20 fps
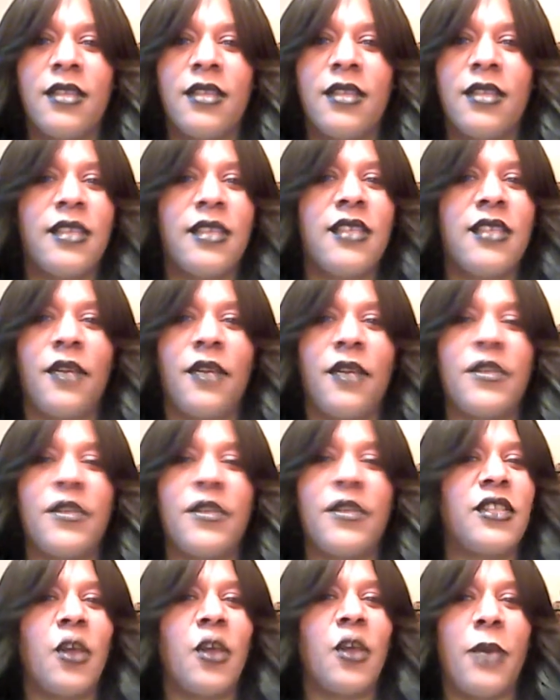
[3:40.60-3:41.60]
This stuff is
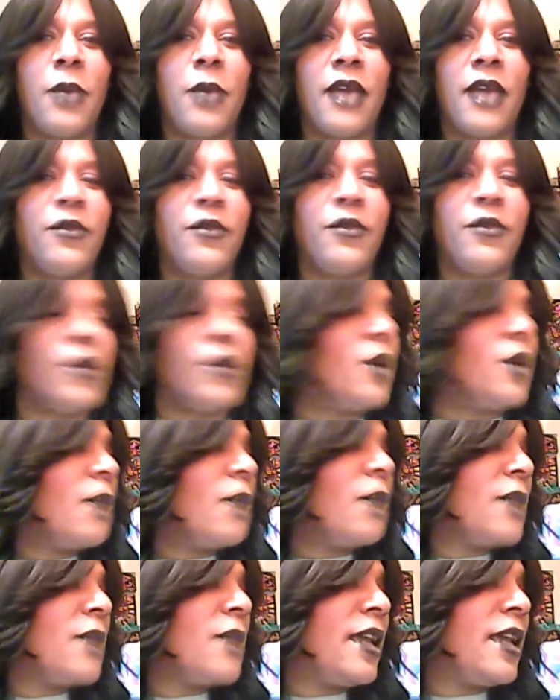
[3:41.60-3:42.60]
so bad for you.
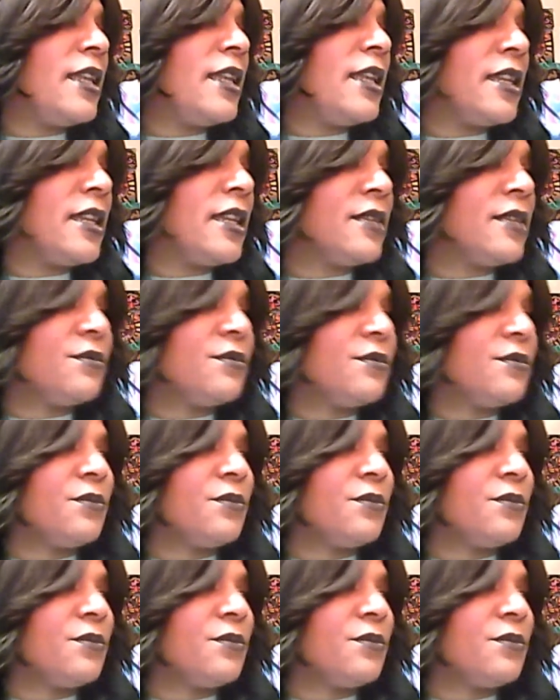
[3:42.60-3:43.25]
I'm not eating it.